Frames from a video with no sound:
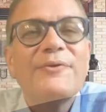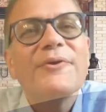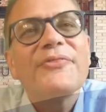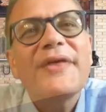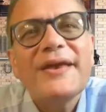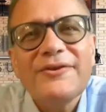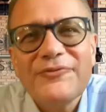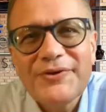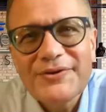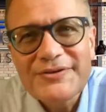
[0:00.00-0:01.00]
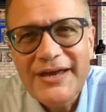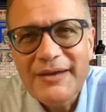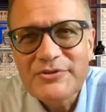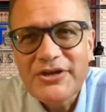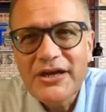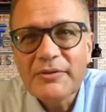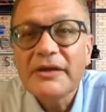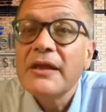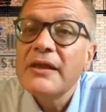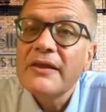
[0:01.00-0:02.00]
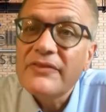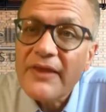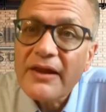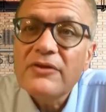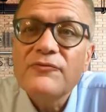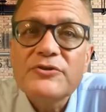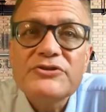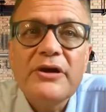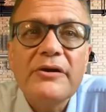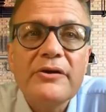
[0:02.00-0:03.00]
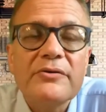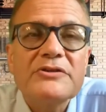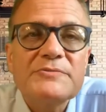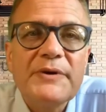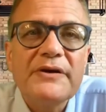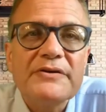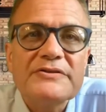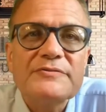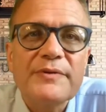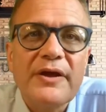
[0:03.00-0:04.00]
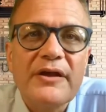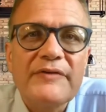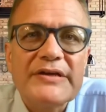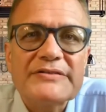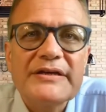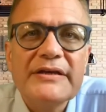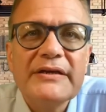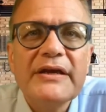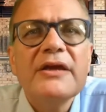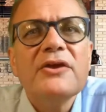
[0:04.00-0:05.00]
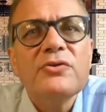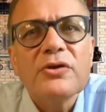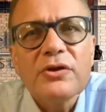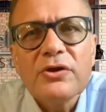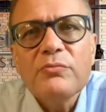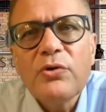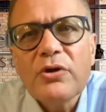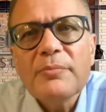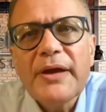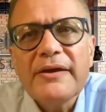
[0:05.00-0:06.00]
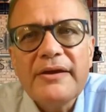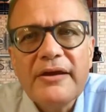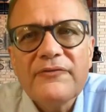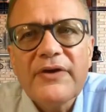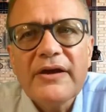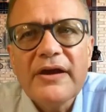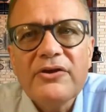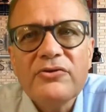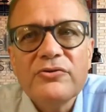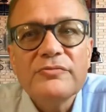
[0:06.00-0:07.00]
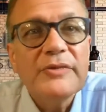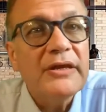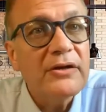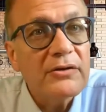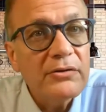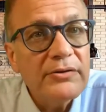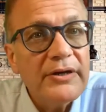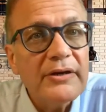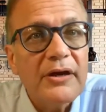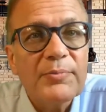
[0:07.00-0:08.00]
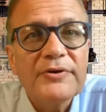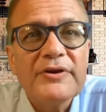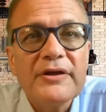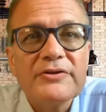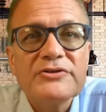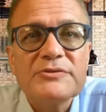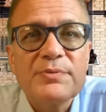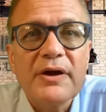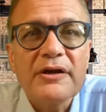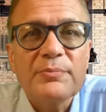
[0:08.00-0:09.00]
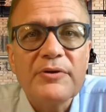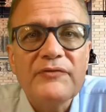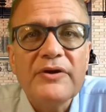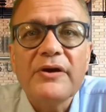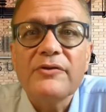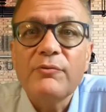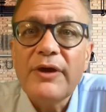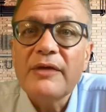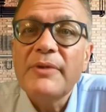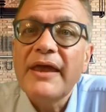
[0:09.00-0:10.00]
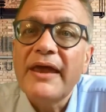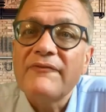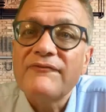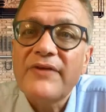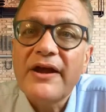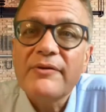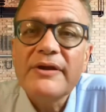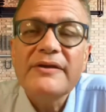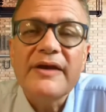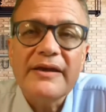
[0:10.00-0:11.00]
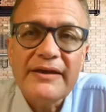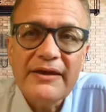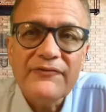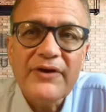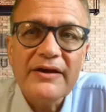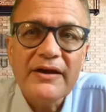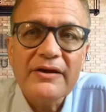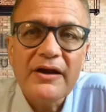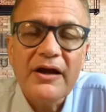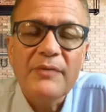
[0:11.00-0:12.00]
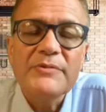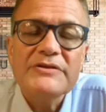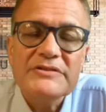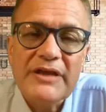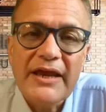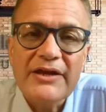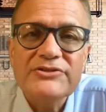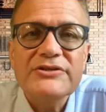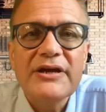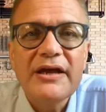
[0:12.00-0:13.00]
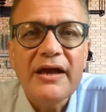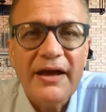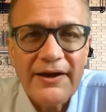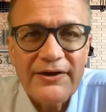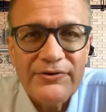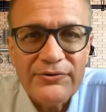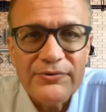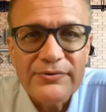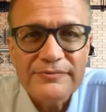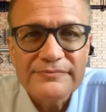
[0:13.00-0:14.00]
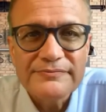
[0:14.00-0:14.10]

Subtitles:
Well, thank you for your time, John, and thank you for sharing your experiences with all of us. You can learn more about EFI IQ, including a Printelligence product briefing, on the web at fiery.efi.com/IQ.